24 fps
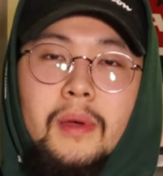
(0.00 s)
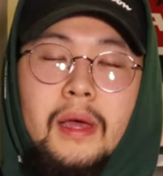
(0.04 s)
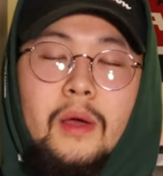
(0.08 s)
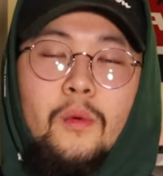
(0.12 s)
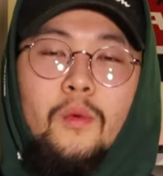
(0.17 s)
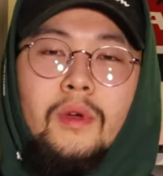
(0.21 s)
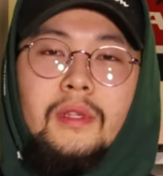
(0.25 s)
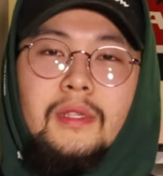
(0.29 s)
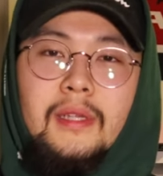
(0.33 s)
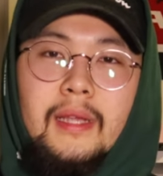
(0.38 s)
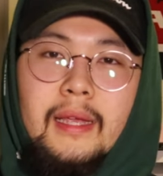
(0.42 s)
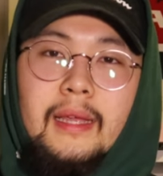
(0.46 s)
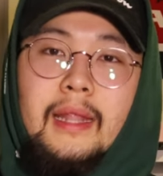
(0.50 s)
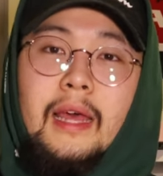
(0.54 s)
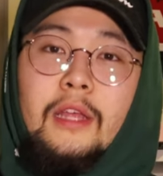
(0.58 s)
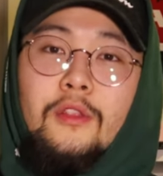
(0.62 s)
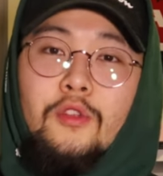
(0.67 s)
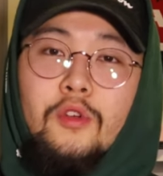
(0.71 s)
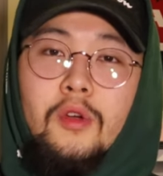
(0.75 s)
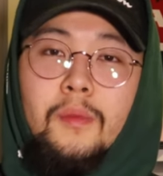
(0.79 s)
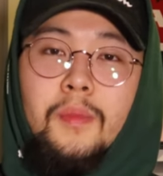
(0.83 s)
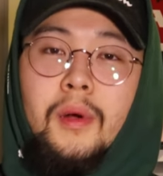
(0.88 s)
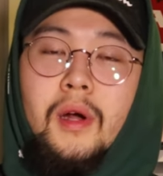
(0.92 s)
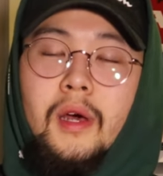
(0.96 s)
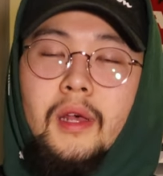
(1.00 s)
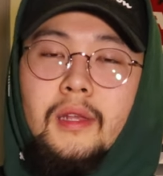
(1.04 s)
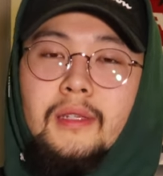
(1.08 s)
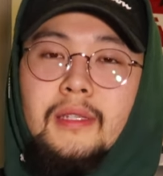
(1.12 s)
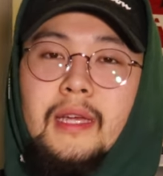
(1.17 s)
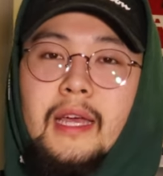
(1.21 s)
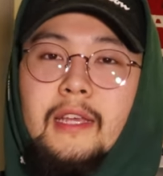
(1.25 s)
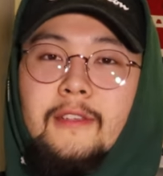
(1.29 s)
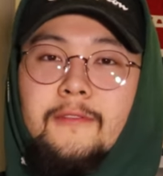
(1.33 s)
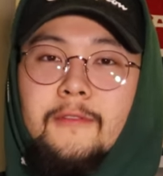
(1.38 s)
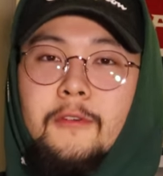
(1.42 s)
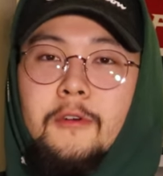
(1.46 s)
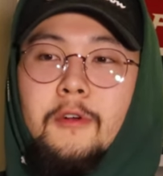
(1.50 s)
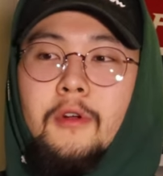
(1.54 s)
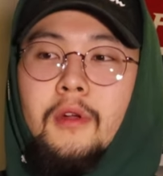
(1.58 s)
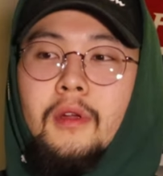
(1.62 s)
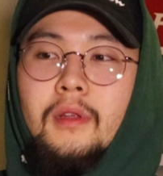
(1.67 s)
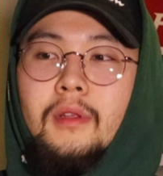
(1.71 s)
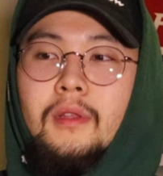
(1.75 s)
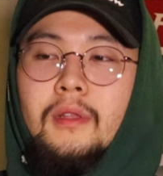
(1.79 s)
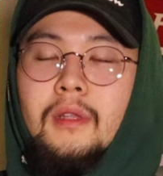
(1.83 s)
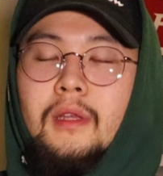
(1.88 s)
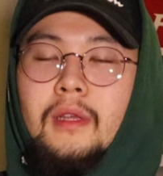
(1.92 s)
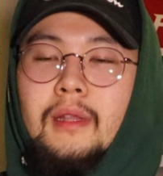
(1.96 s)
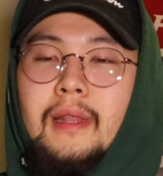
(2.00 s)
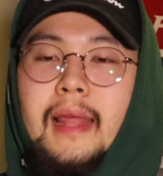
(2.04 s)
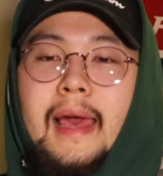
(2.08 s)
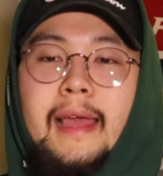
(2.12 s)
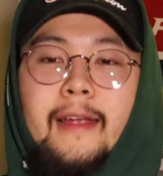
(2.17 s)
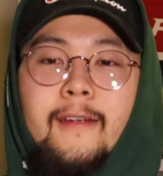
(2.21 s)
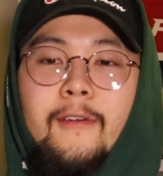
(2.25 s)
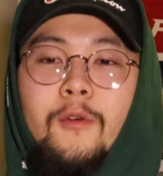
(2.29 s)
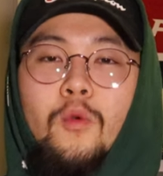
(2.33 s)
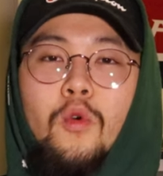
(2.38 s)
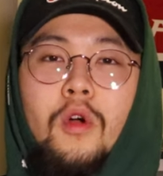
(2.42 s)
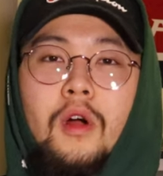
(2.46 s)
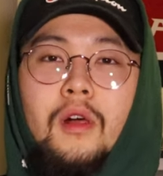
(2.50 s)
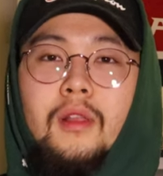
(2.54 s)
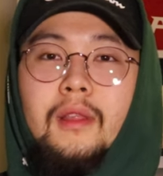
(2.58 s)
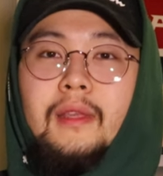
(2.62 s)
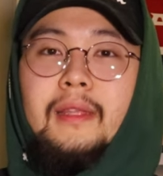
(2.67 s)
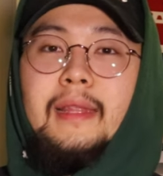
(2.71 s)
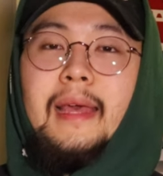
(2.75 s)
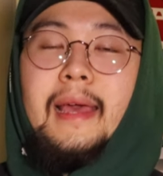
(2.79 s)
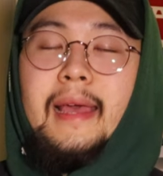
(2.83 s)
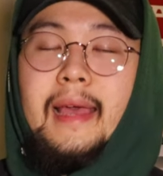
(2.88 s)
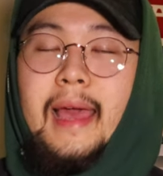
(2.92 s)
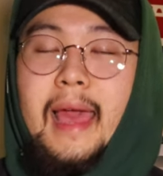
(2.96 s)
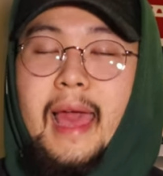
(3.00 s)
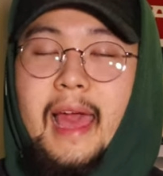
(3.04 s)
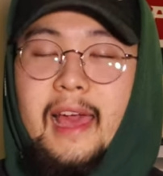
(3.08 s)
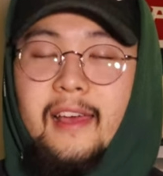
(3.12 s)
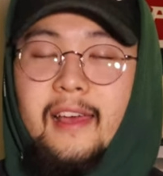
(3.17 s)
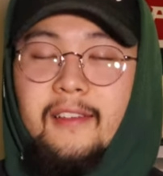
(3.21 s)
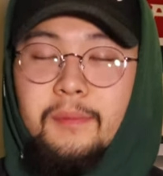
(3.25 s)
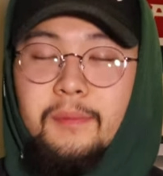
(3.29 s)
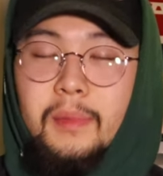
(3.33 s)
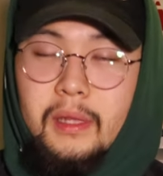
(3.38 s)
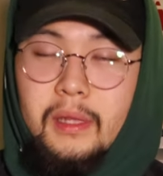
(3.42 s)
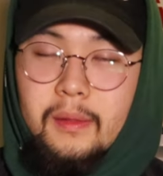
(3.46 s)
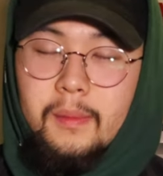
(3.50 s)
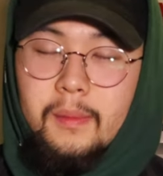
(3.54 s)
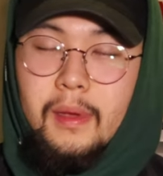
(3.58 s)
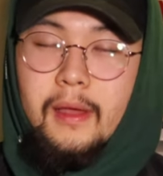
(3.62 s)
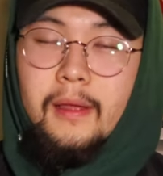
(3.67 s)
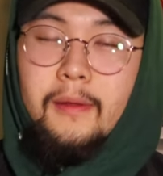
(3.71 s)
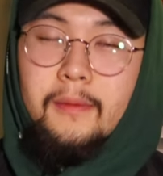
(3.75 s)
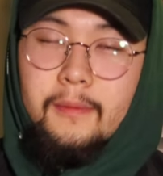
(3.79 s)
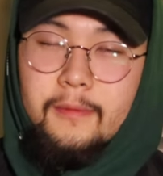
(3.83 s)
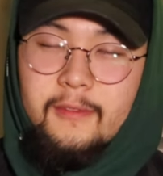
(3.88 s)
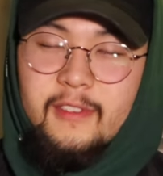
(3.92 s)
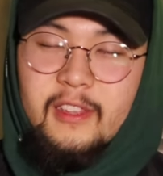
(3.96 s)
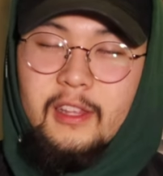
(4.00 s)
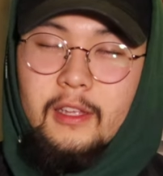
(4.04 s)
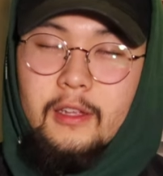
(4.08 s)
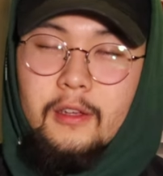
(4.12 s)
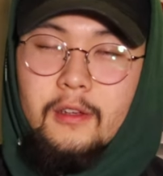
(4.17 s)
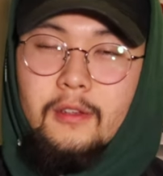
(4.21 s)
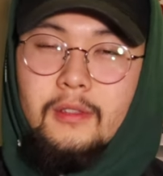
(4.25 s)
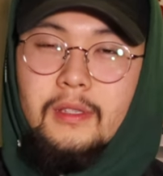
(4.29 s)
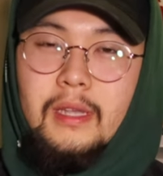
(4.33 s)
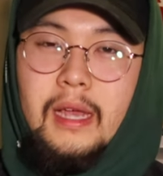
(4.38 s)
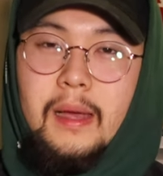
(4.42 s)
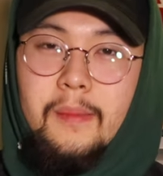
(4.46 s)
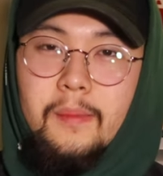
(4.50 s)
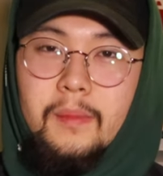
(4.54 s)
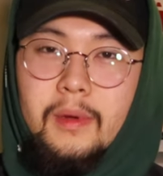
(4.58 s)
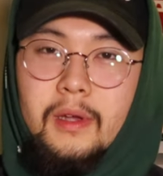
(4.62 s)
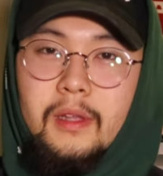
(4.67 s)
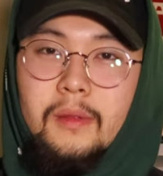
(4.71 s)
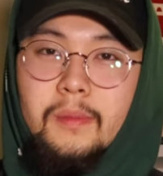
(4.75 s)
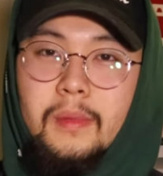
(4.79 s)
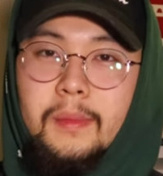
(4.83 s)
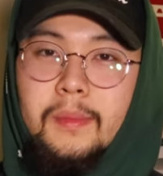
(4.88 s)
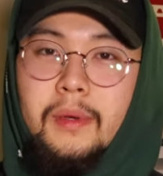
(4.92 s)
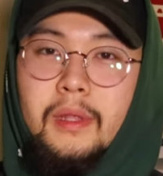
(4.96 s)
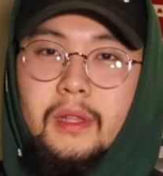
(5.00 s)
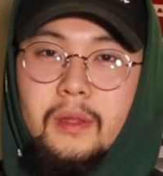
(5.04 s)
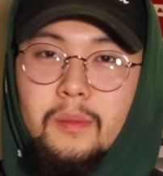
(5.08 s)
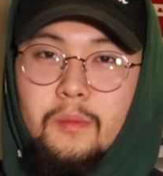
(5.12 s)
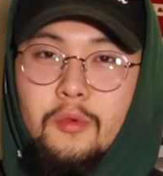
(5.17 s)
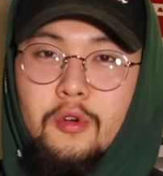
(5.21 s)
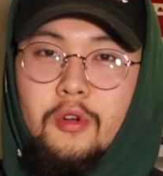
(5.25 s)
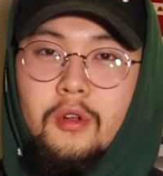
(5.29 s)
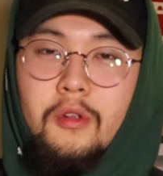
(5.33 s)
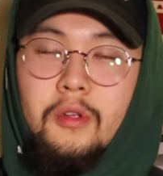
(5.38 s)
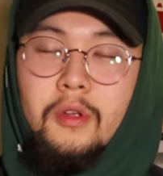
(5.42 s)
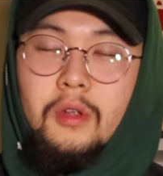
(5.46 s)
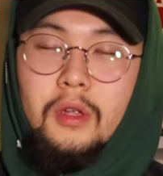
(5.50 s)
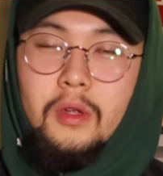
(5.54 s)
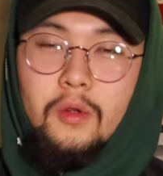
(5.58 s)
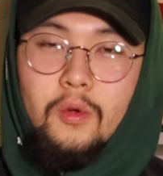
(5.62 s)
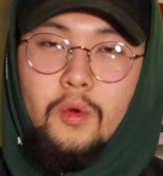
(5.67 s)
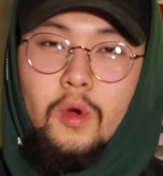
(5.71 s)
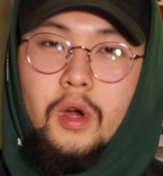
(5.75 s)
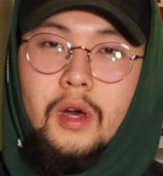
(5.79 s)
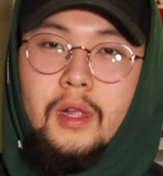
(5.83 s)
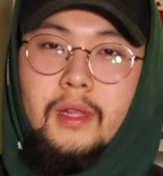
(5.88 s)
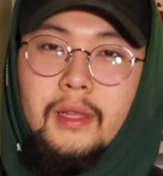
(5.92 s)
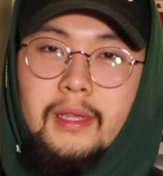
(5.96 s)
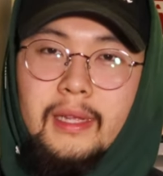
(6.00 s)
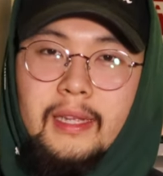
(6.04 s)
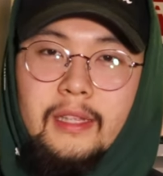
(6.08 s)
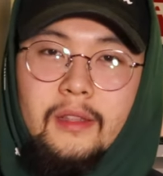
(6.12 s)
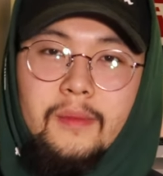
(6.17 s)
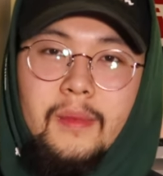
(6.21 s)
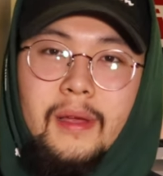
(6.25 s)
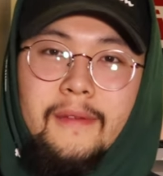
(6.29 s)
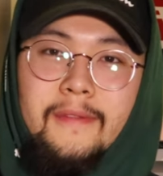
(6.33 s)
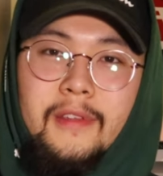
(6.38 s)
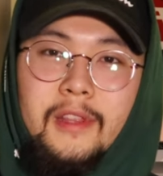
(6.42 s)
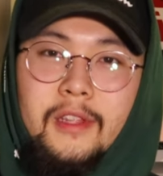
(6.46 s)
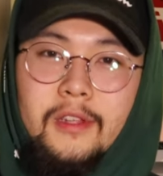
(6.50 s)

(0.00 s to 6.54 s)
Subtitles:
but once again I do apologize for the lack of quality that have been in my videos. I'm going to be putting more quality into my